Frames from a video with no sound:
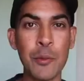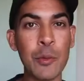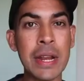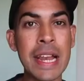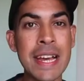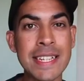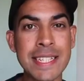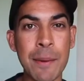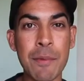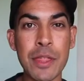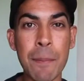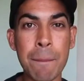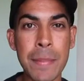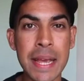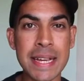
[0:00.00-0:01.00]
We let some of
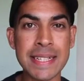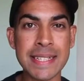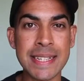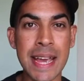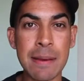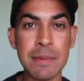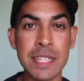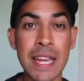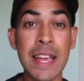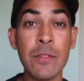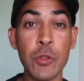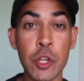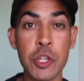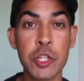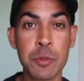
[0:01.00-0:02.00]
the biggest names
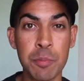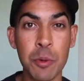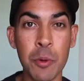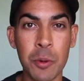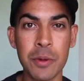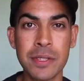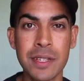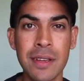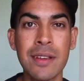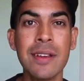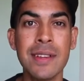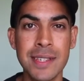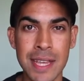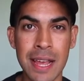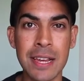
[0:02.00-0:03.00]
in the sport
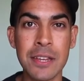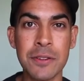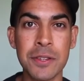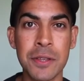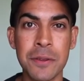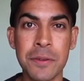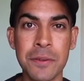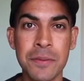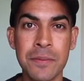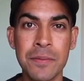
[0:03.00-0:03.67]
tell you to.